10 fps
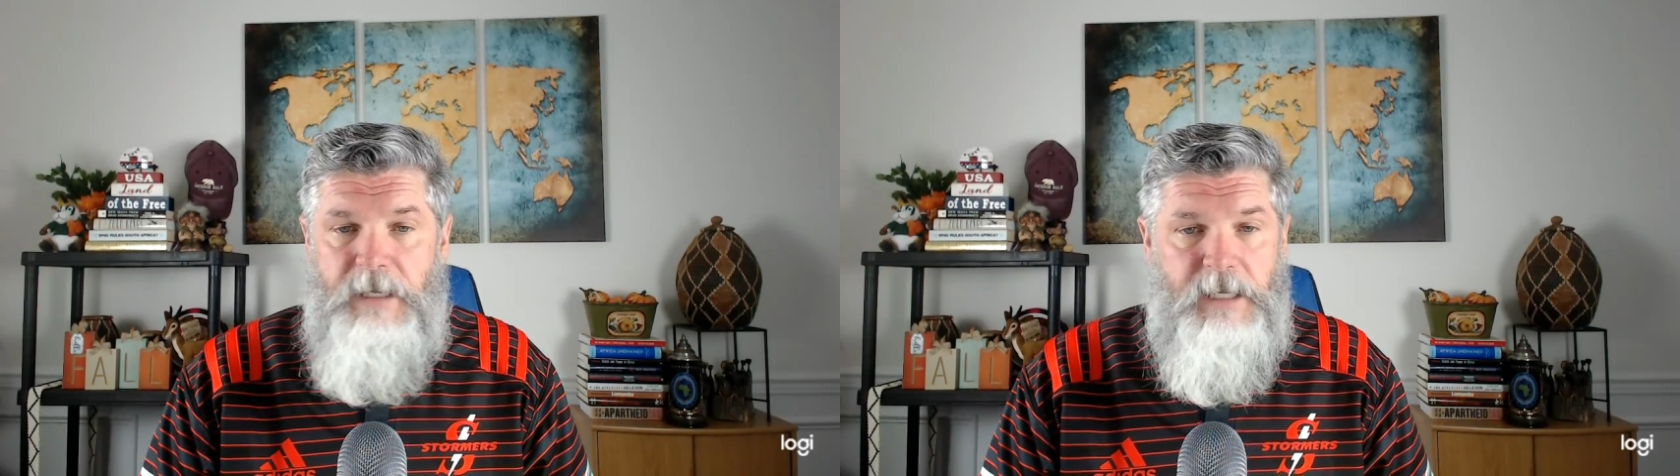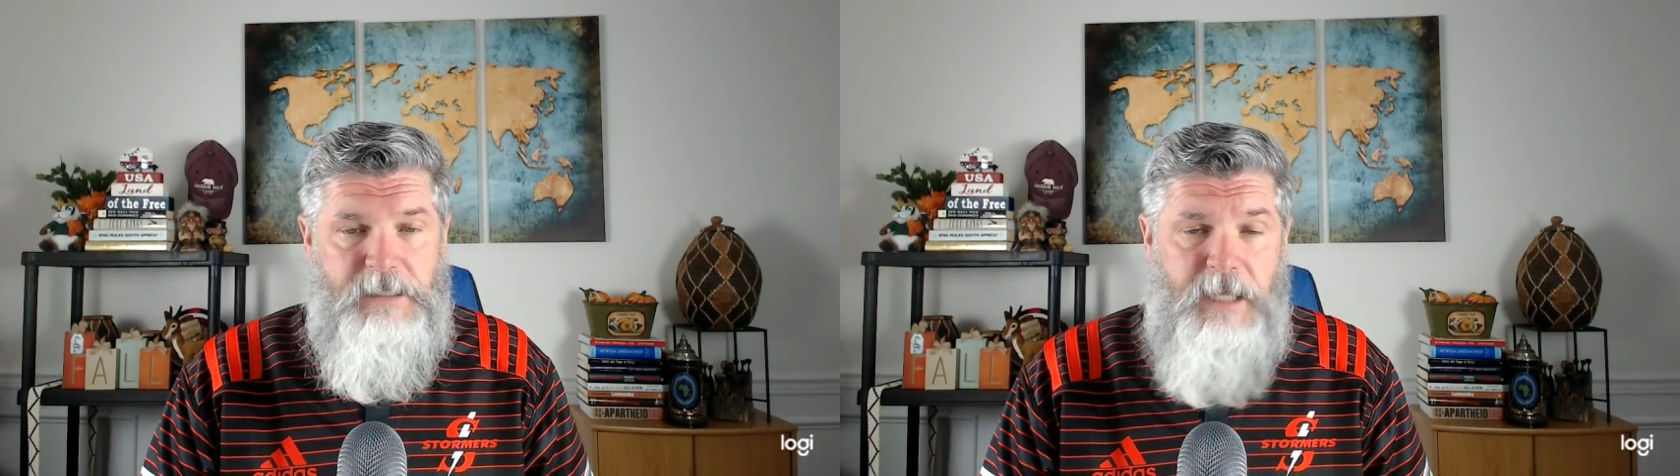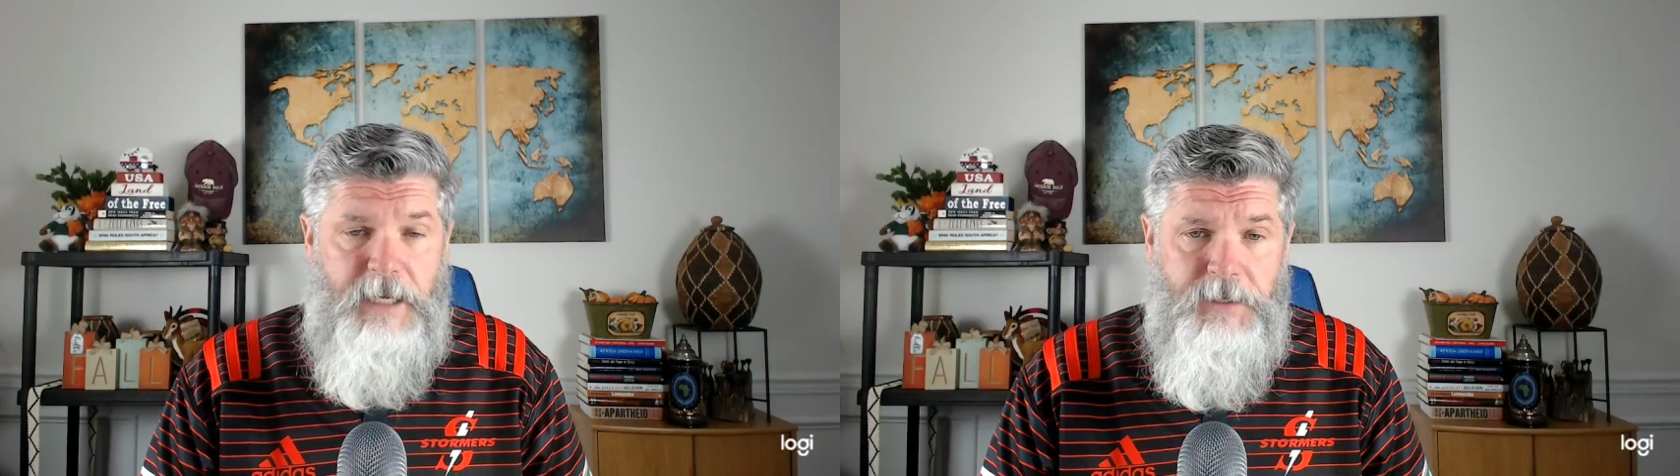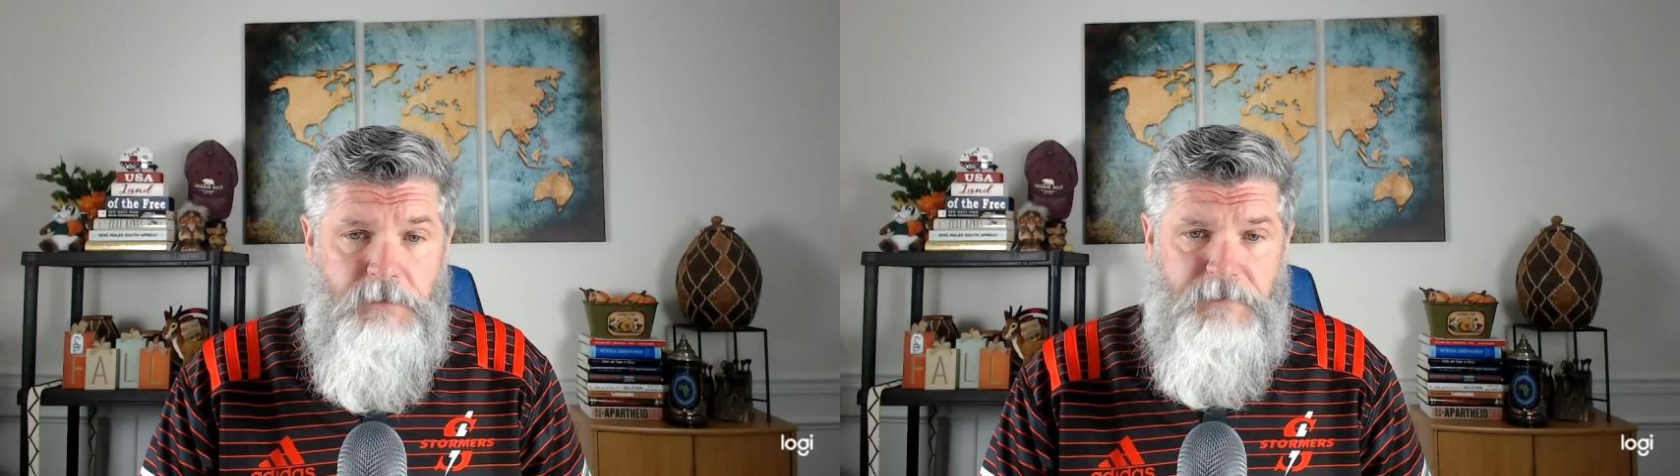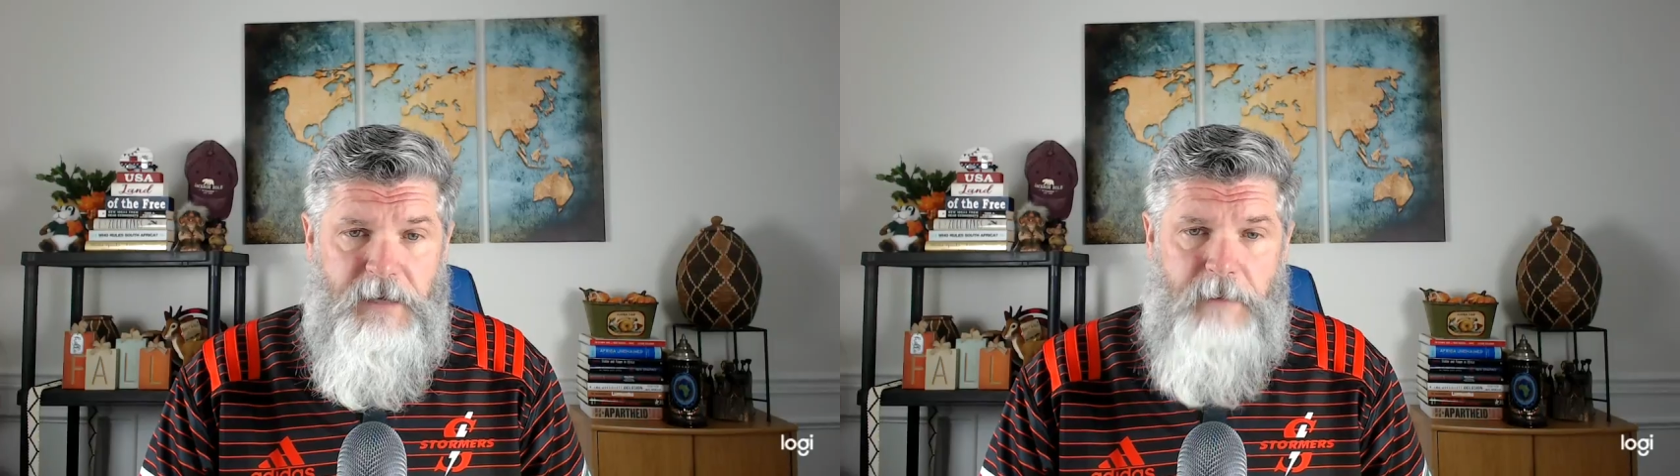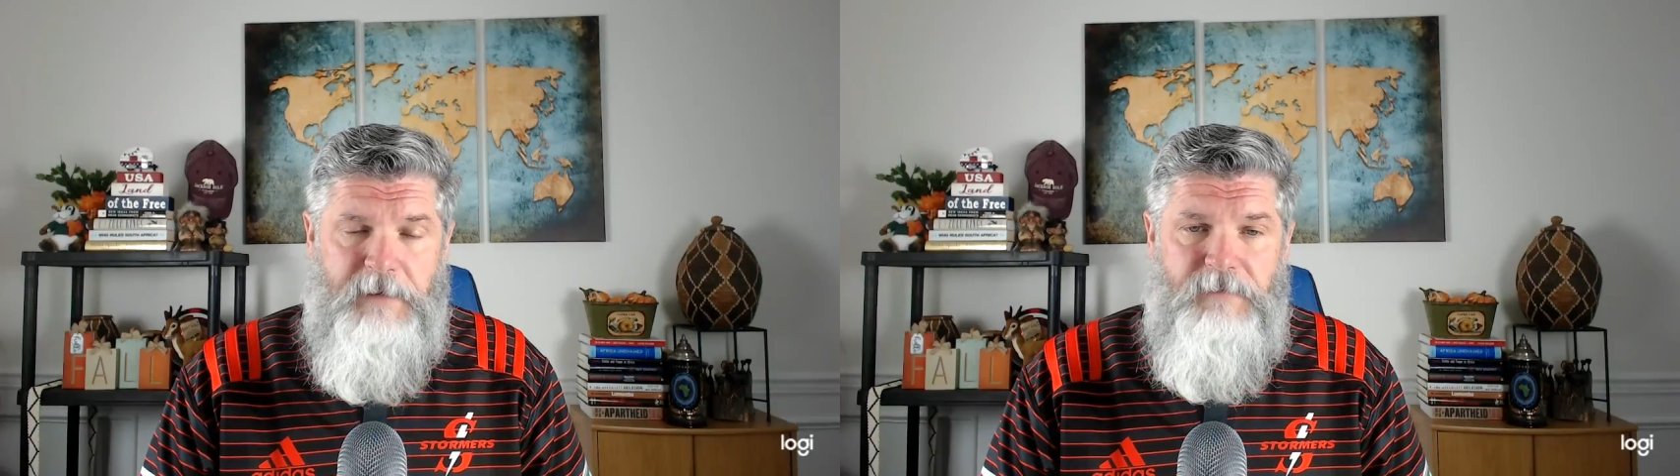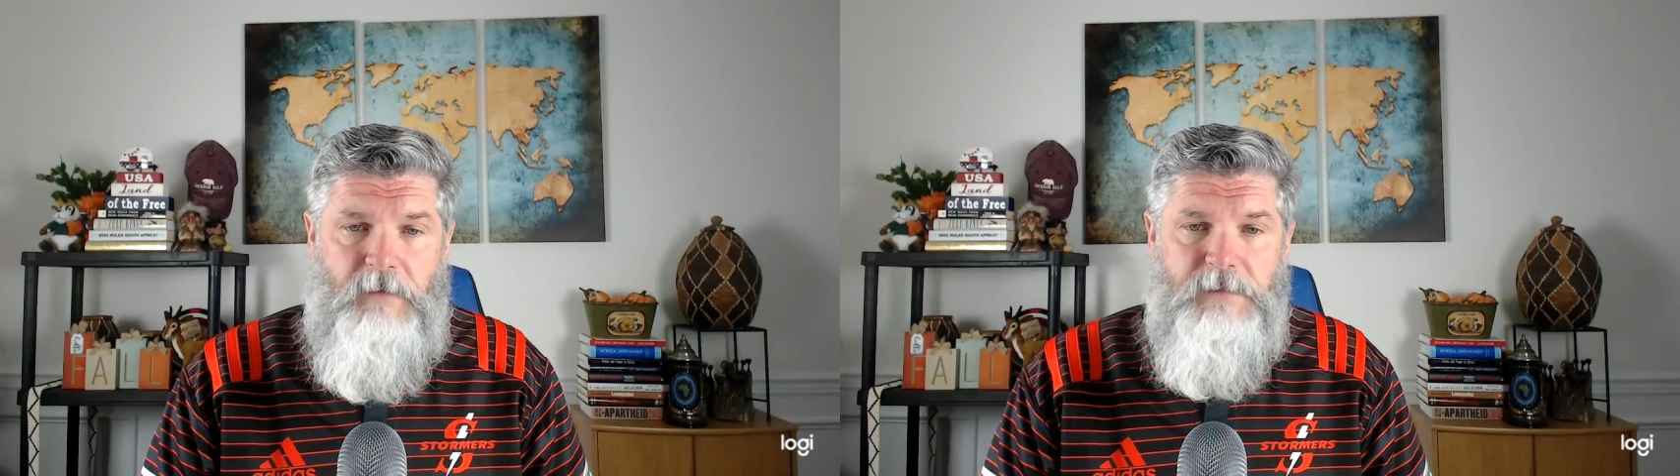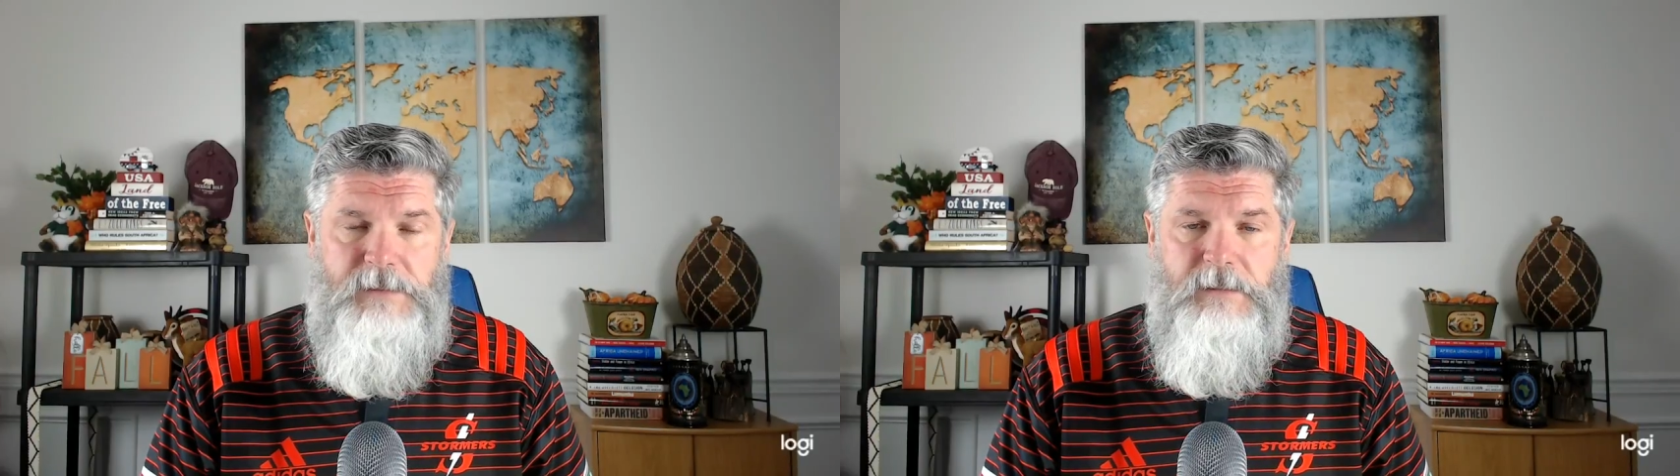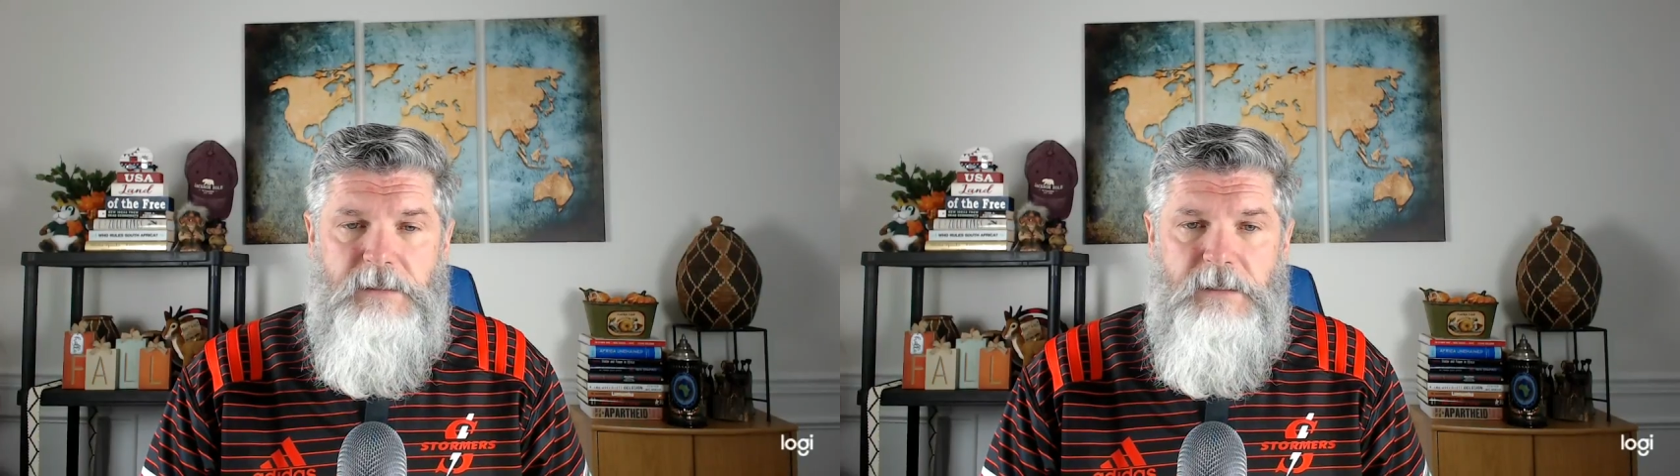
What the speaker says: It's not a new phenomenon, folks.